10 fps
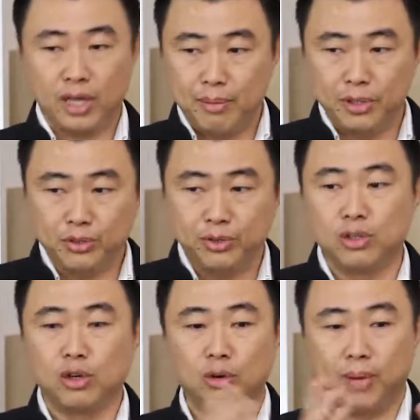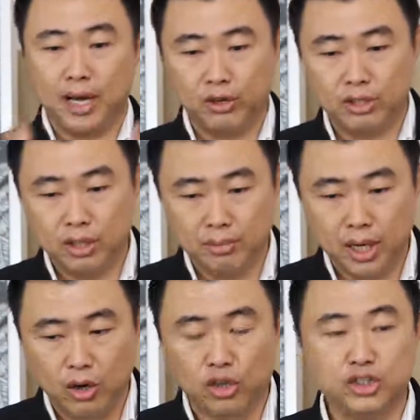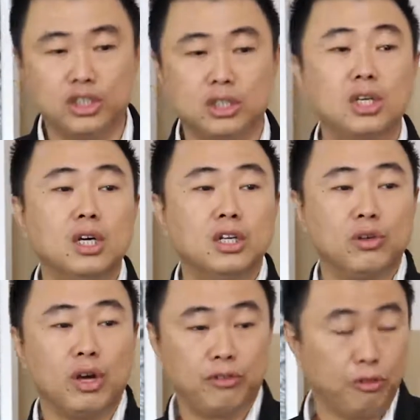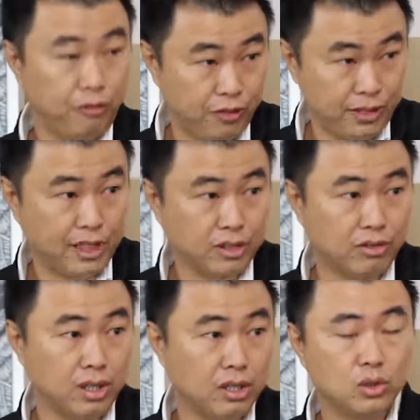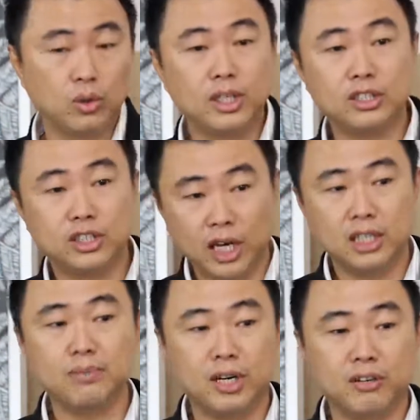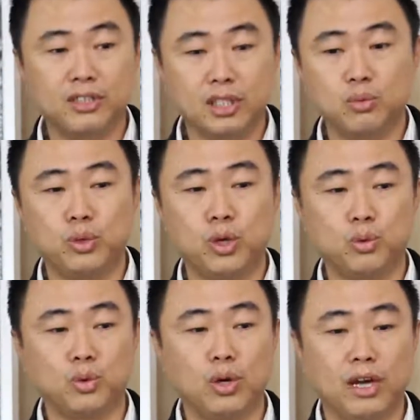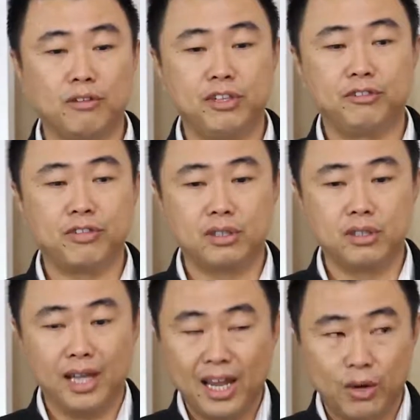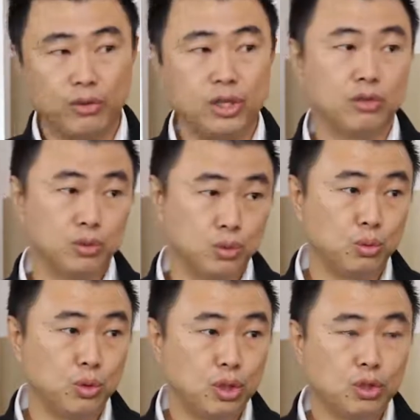your chemistry, you got your biology, you have your physics, right? So in Chinese metaphysics, we also have different area of school.